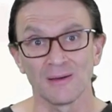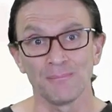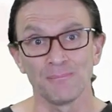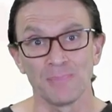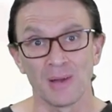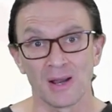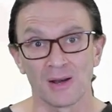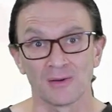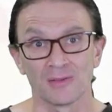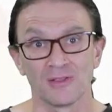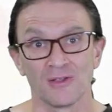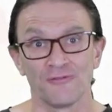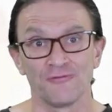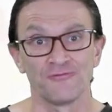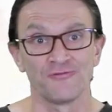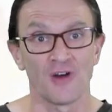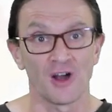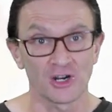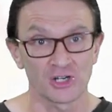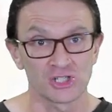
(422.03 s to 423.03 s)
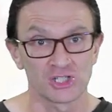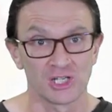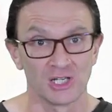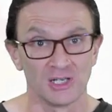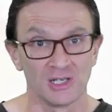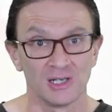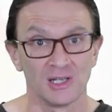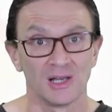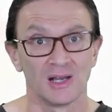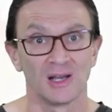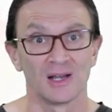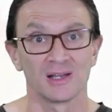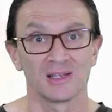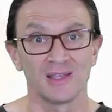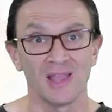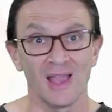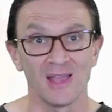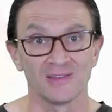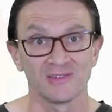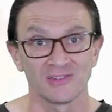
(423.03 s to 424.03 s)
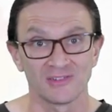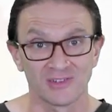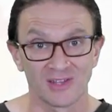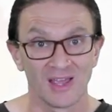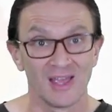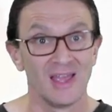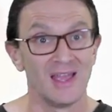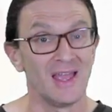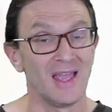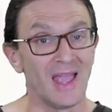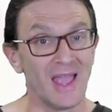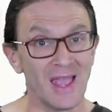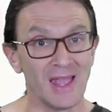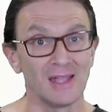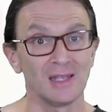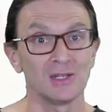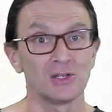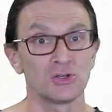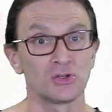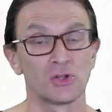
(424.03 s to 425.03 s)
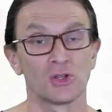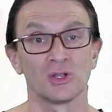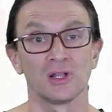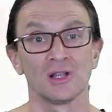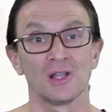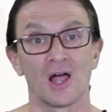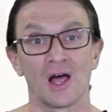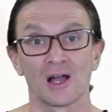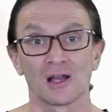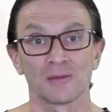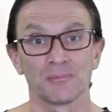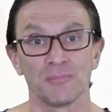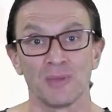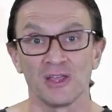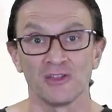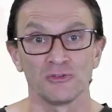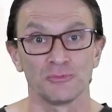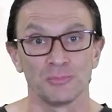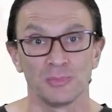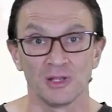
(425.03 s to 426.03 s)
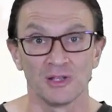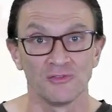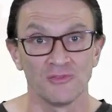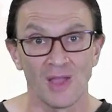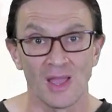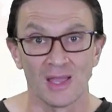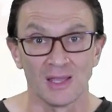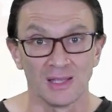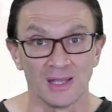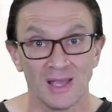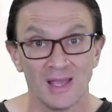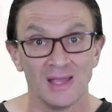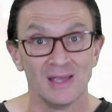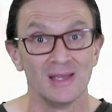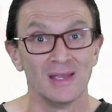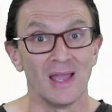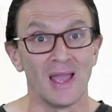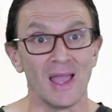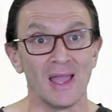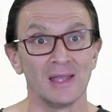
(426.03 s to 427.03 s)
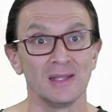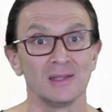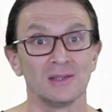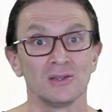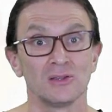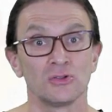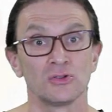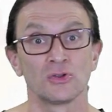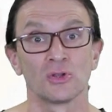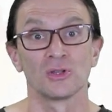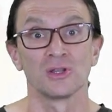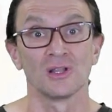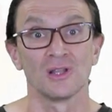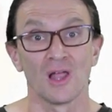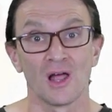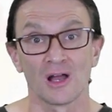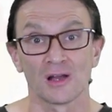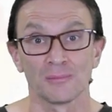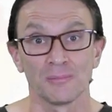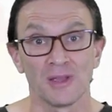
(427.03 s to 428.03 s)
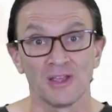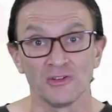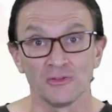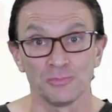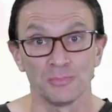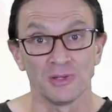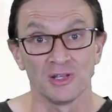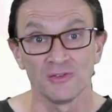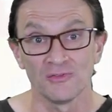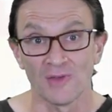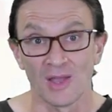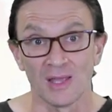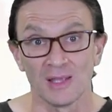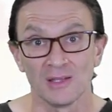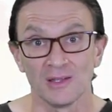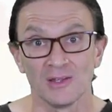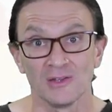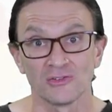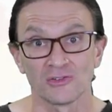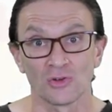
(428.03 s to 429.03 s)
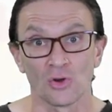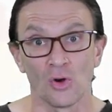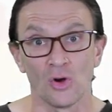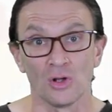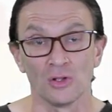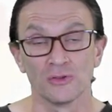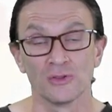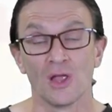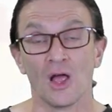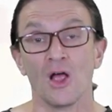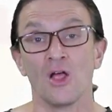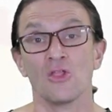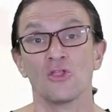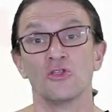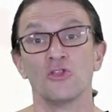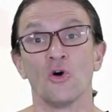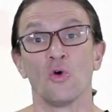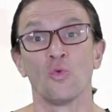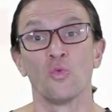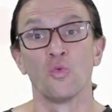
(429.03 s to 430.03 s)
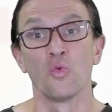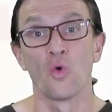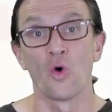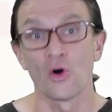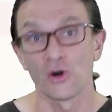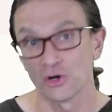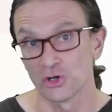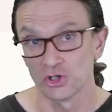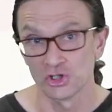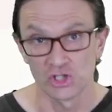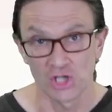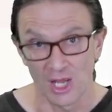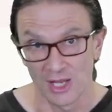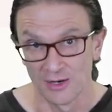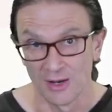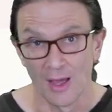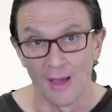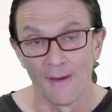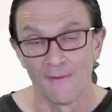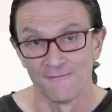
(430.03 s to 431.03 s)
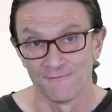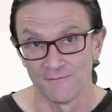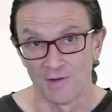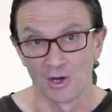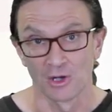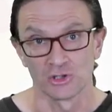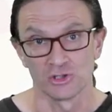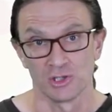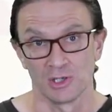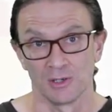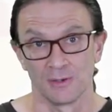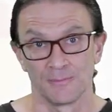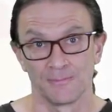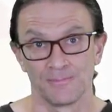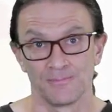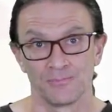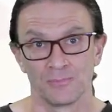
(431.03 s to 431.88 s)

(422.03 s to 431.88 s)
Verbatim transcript: compare the function against n to the log base b of a. n to the log base b of a is called the watershed function.